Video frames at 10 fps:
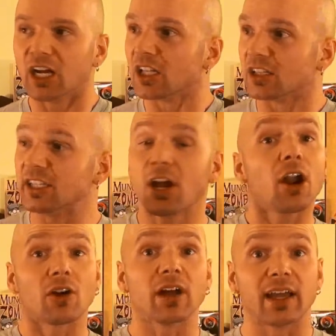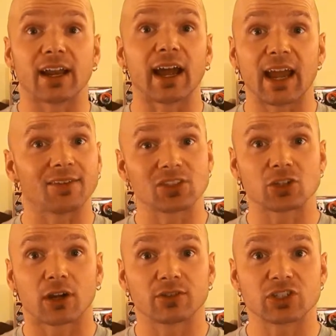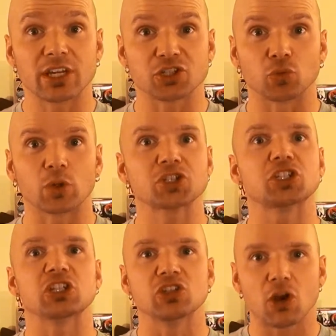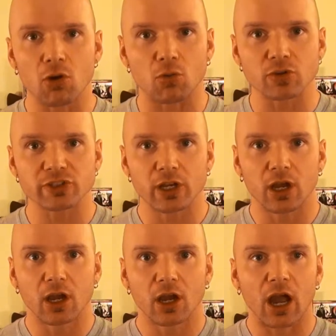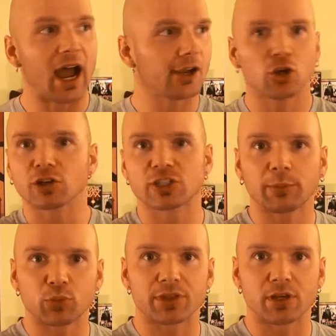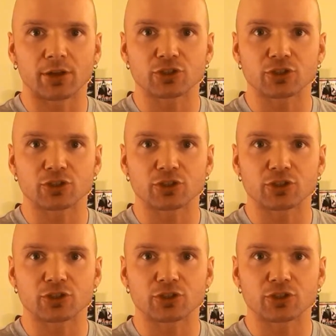Liara and I have this conversation where she knows I hooked up with another